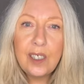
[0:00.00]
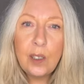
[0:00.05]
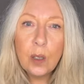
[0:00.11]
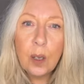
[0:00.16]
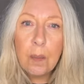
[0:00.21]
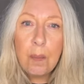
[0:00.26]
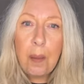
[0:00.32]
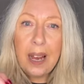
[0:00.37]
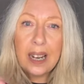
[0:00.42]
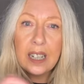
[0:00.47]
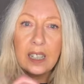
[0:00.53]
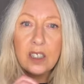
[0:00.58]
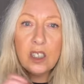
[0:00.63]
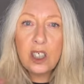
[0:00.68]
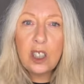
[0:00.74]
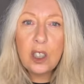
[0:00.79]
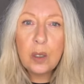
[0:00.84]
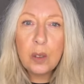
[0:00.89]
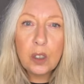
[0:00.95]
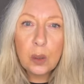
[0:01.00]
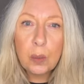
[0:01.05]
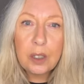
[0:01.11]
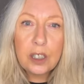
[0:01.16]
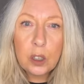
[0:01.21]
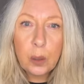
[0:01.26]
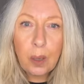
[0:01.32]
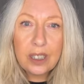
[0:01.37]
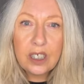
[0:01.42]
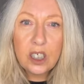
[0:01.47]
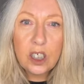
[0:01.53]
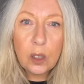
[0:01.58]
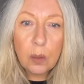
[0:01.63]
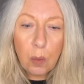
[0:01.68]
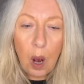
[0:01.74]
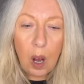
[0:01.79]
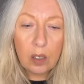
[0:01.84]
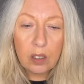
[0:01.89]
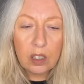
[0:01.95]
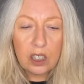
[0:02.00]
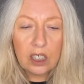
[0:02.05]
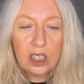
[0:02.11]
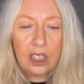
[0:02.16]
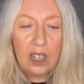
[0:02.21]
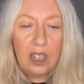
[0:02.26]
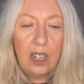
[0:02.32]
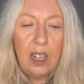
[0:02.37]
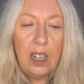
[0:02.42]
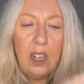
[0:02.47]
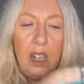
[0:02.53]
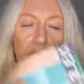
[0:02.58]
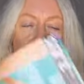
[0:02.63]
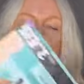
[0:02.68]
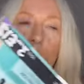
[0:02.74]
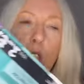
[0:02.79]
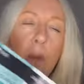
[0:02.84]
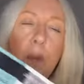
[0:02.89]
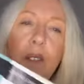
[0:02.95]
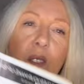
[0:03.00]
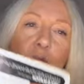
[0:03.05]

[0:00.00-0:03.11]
You can pick and choose which ones you want. So we've